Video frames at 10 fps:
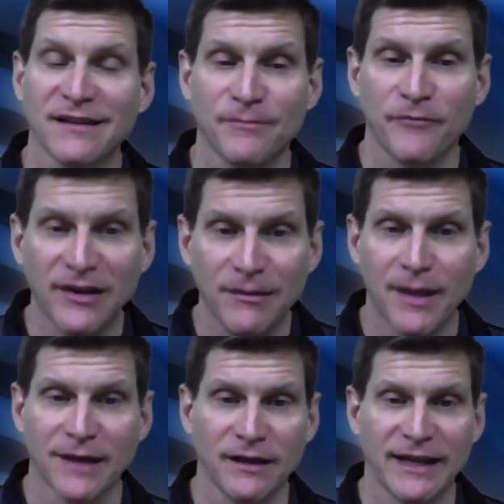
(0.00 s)

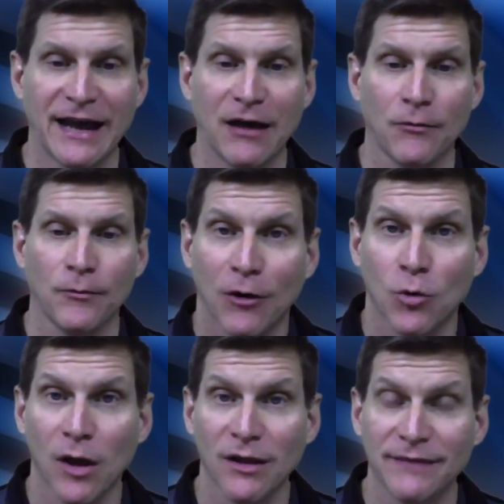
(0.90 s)
fundamentally how
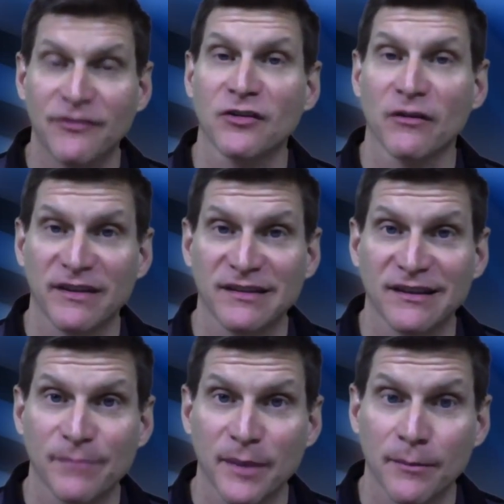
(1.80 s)
quality of service
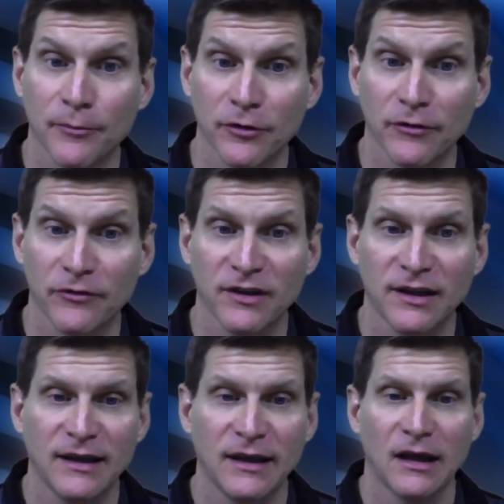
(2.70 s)
has been improved.
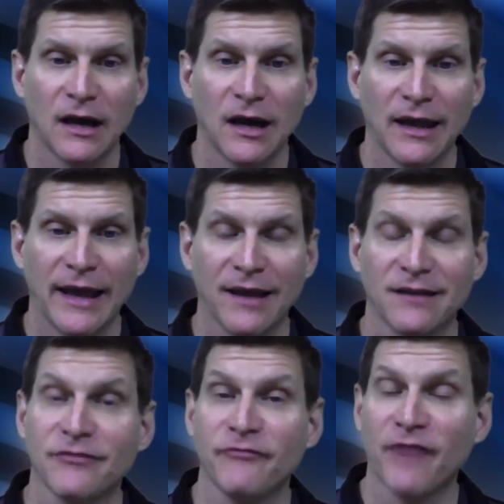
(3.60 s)

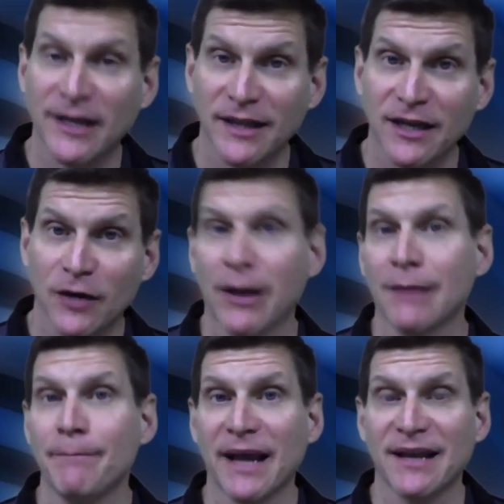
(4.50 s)
And finally,
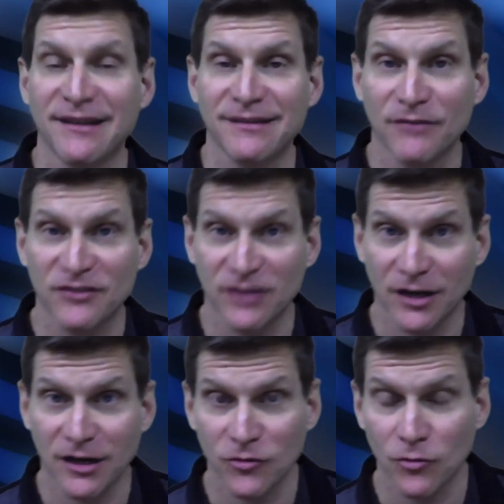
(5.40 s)
around mechanisms to
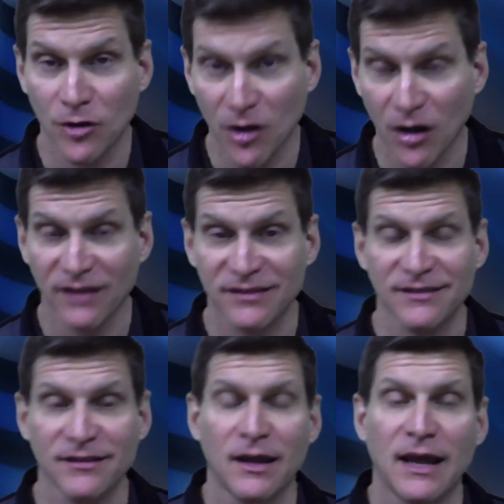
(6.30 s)
control
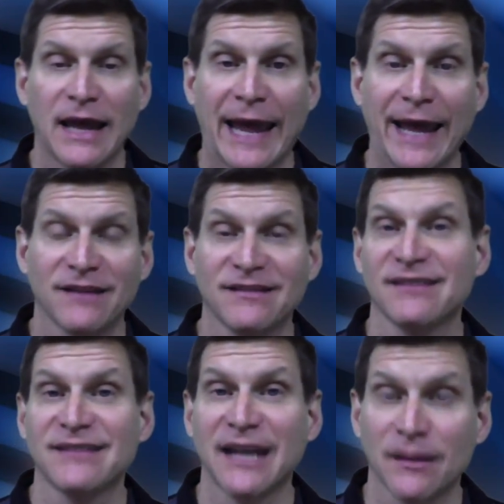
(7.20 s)
costs and
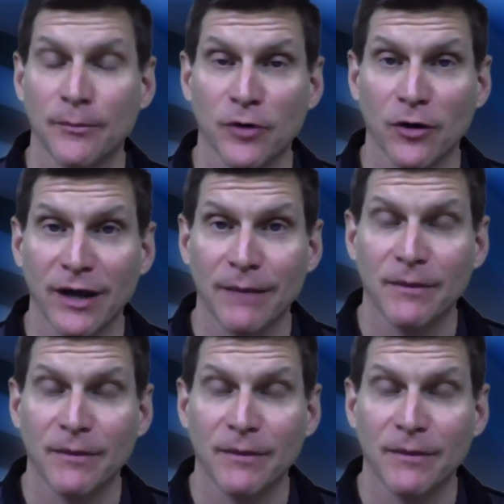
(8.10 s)
sustain the program.